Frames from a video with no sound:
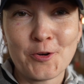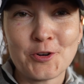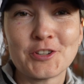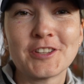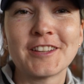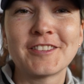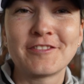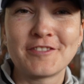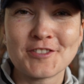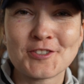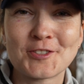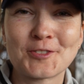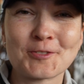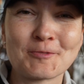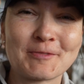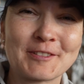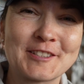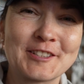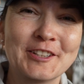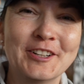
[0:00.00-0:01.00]
ordered fish
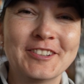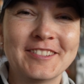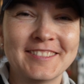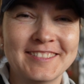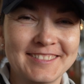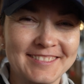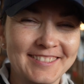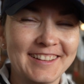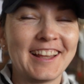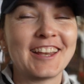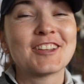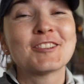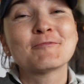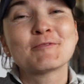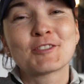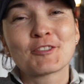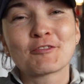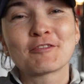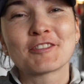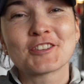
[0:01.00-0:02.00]
soup, so a little
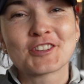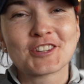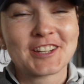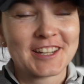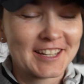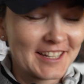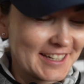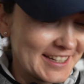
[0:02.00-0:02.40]
bit of fish.